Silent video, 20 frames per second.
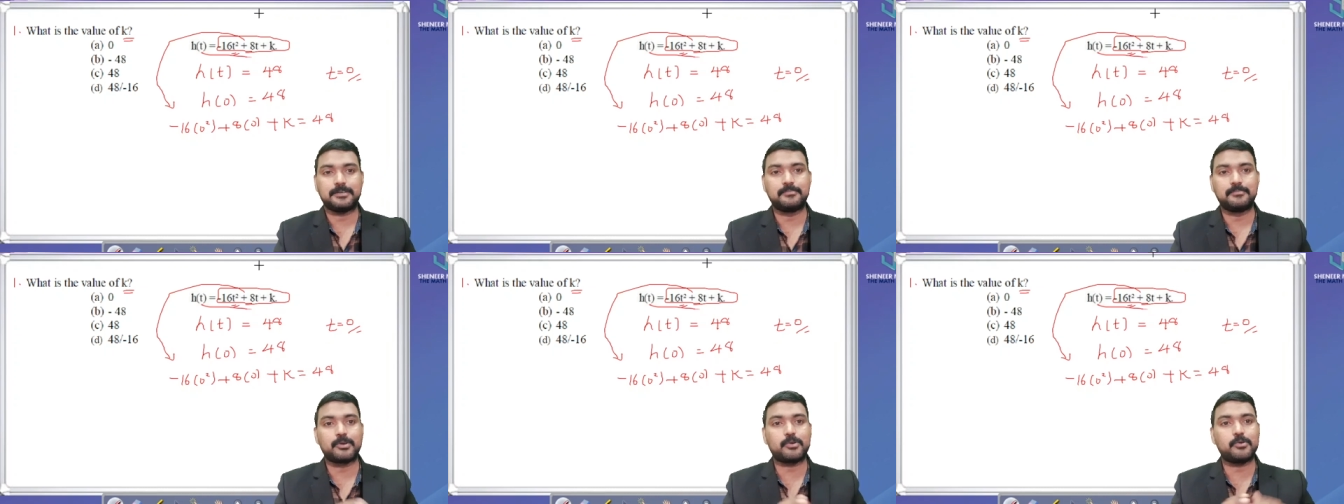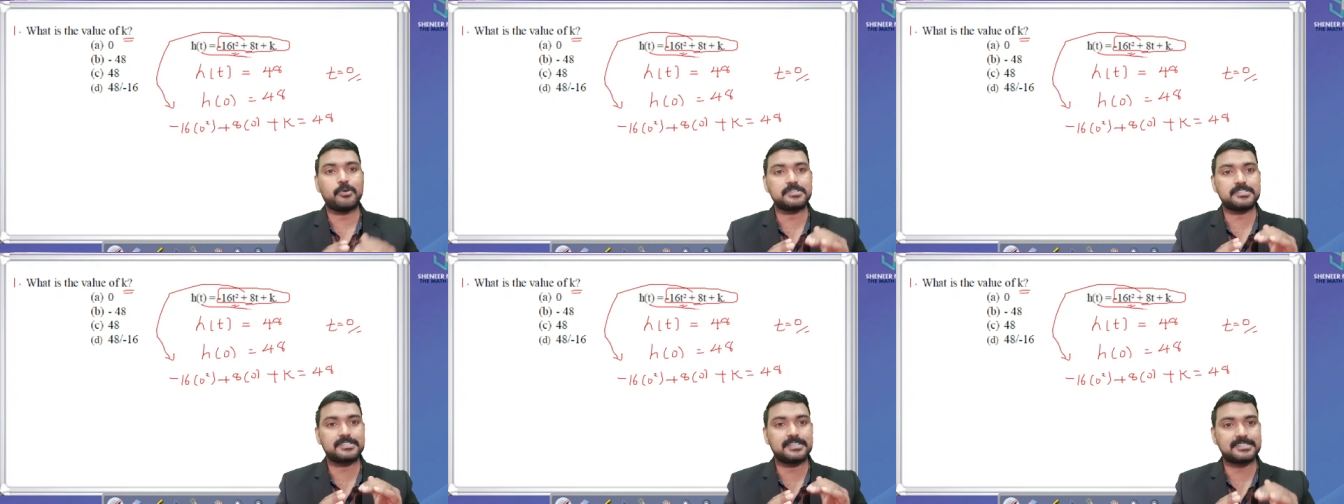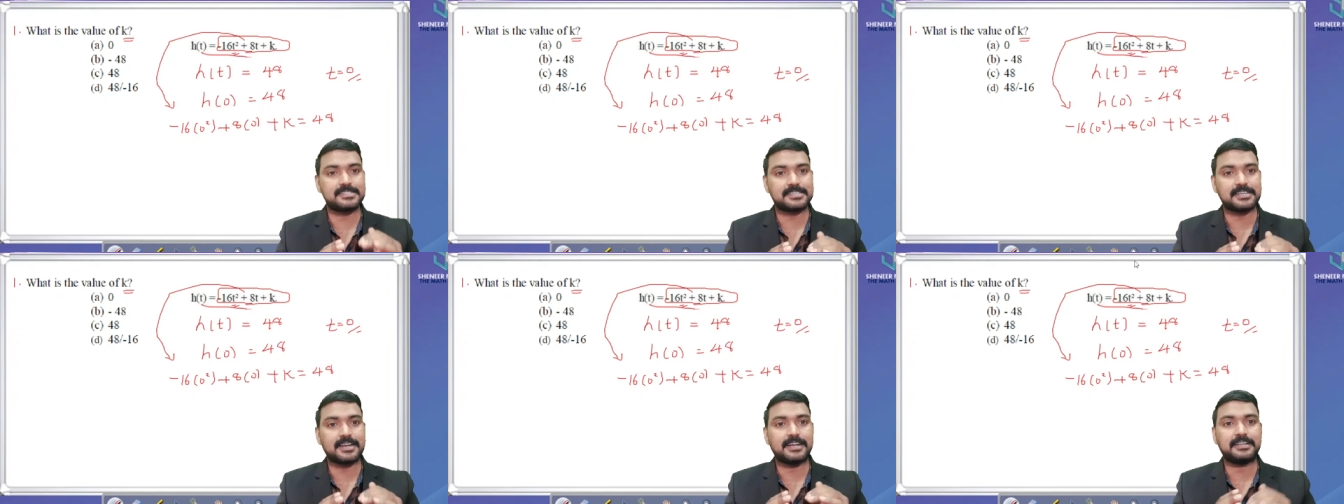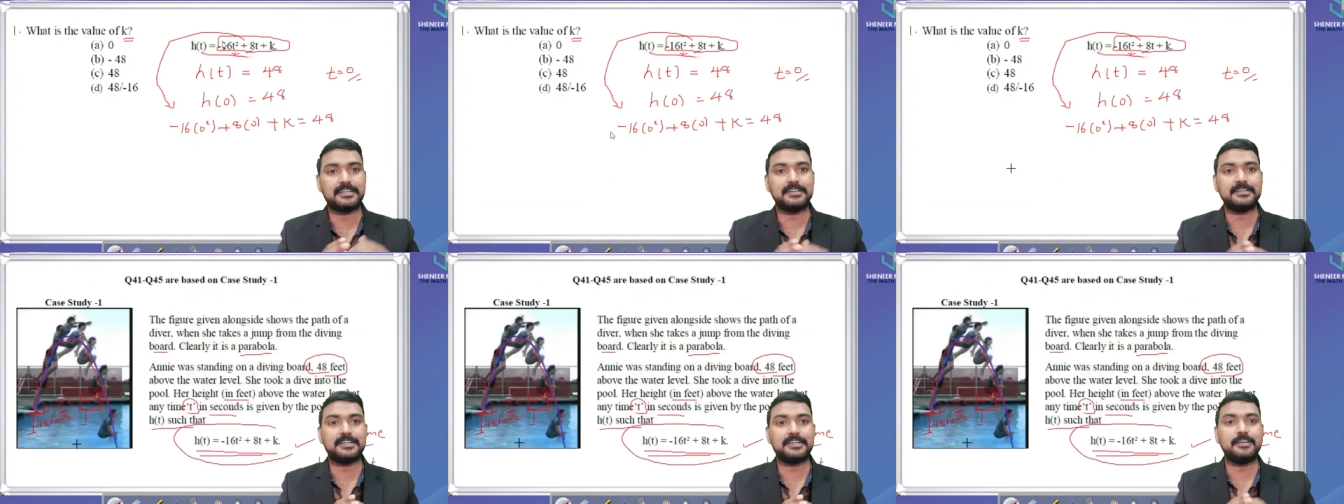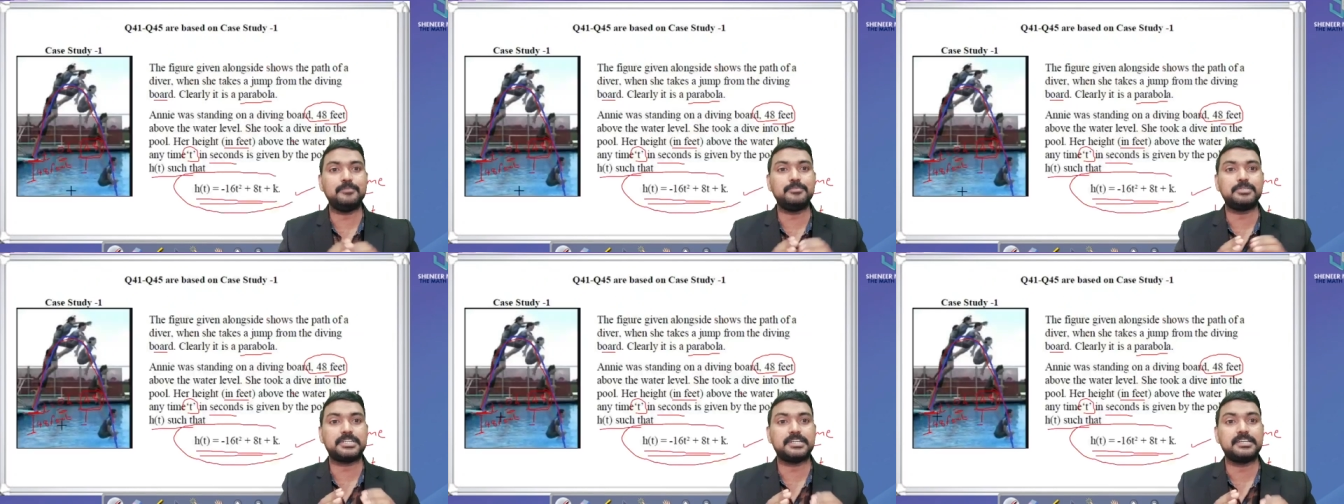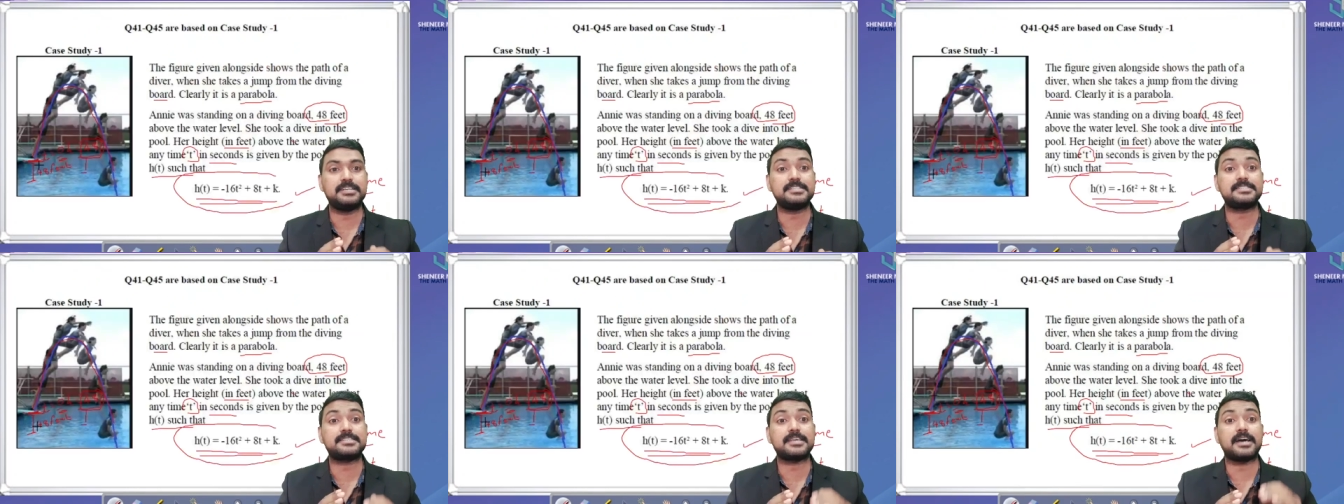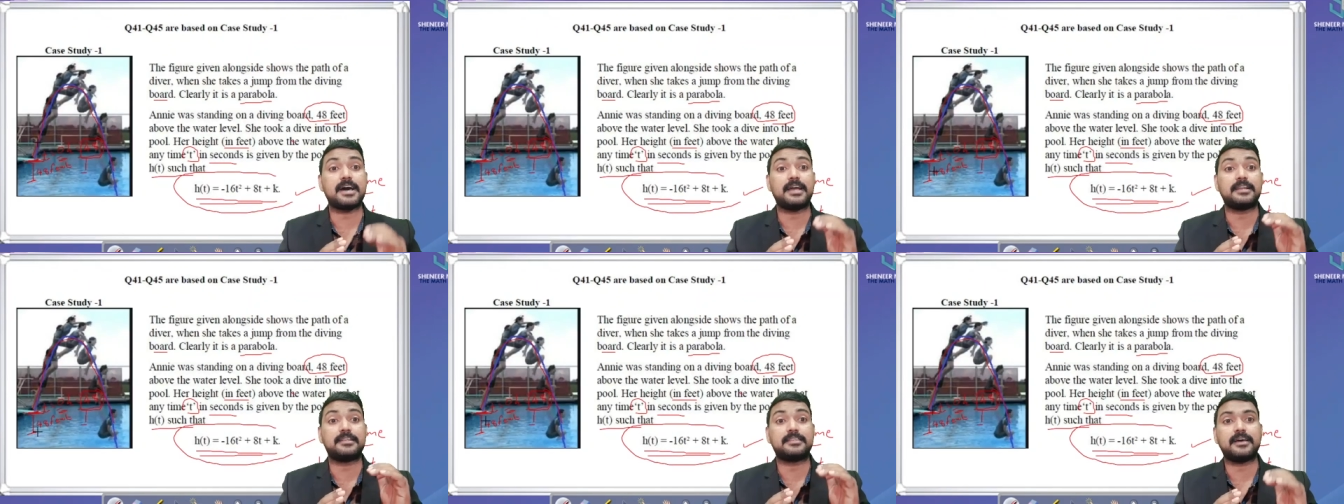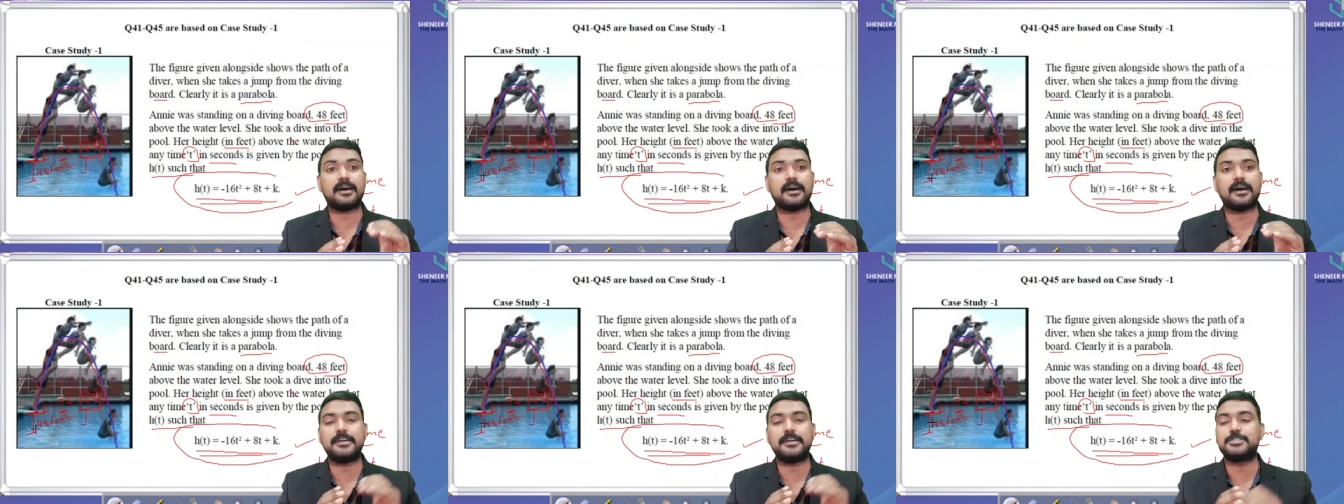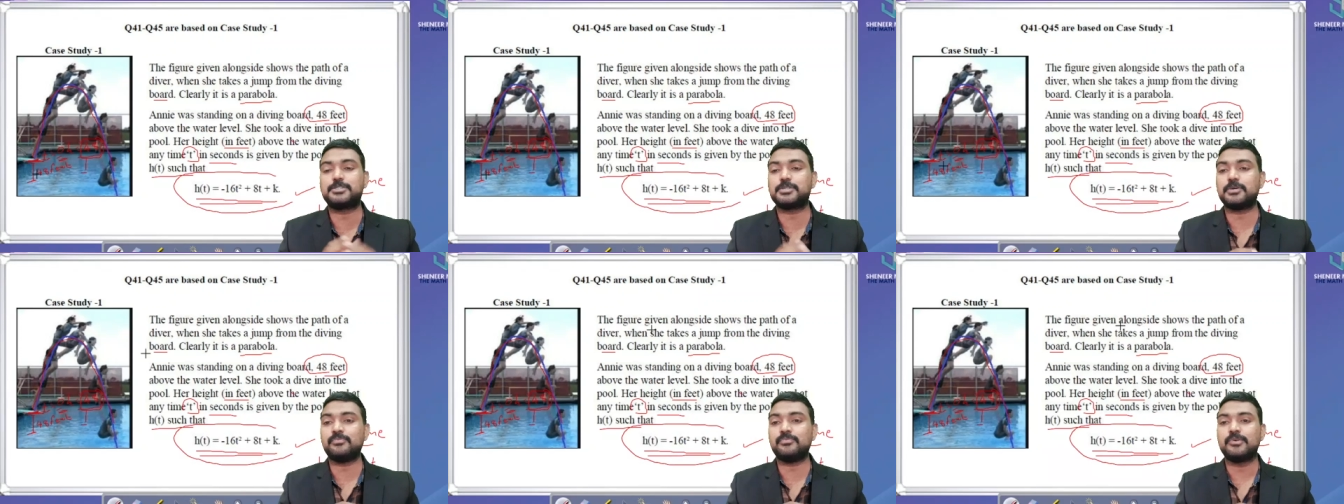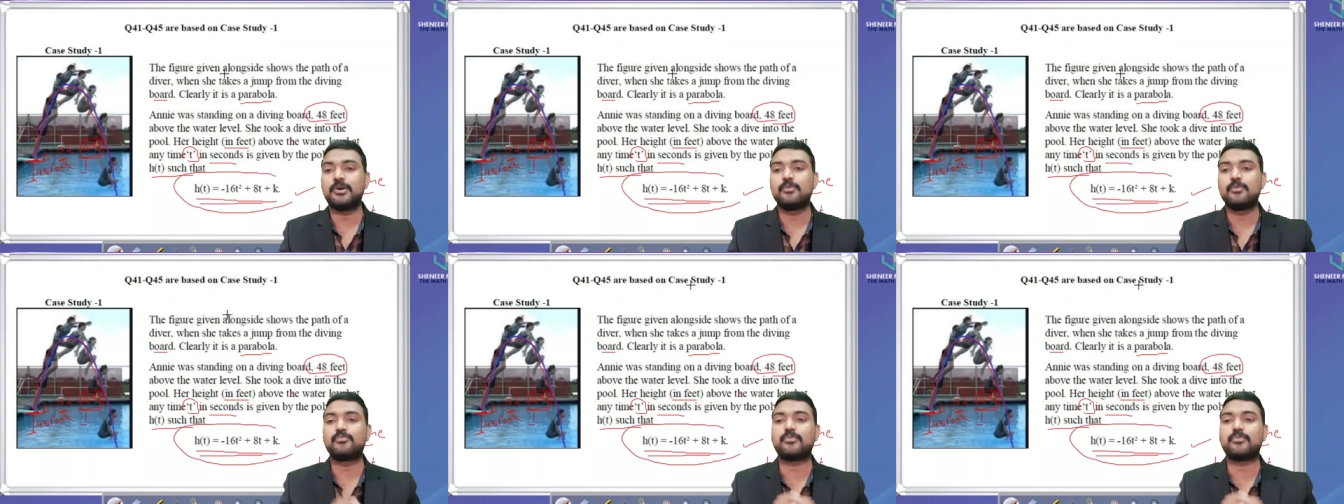Because the starting time she is at the height of